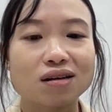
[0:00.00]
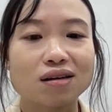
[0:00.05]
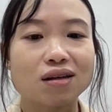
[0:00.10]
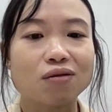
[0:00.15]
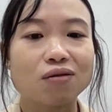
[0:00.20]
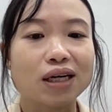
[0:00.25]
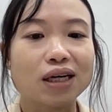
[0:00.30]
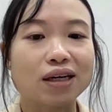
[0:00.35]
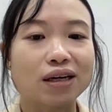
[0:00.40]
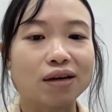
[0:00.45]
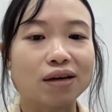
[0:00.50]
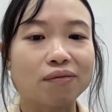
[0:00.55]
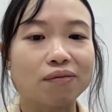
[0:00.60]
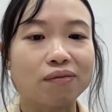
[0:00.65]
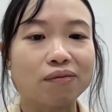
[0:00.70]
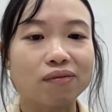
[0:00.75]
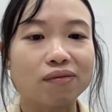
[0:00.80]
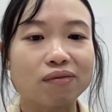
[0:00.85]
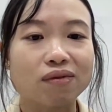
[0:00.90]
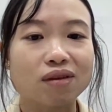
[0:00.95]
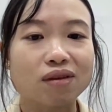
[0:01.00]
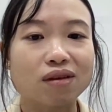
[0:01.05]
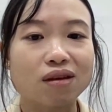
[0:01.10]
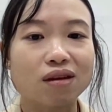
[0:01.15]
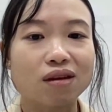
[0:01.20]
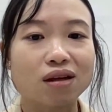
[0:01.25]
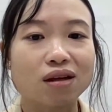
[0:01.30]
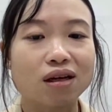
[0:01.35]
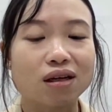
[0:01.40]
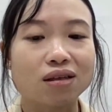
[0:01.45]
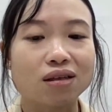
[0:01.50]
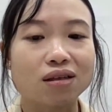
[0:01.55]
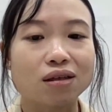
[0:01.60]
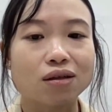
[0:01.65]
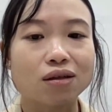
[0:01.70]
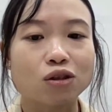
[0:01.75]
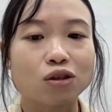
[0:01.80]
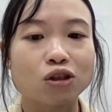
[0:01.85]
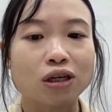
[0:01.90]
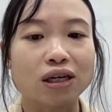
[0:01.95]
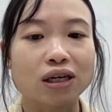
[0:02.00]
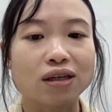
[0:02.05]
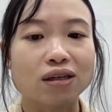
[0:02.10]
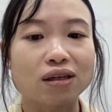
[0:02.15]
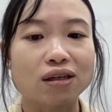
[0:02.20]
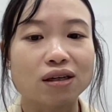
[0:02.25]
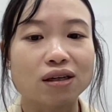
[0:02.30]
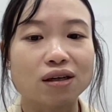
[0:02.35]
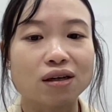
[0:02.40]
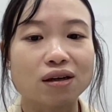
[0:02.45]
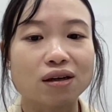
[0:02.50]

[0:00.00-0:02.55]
The white gap, like the trend.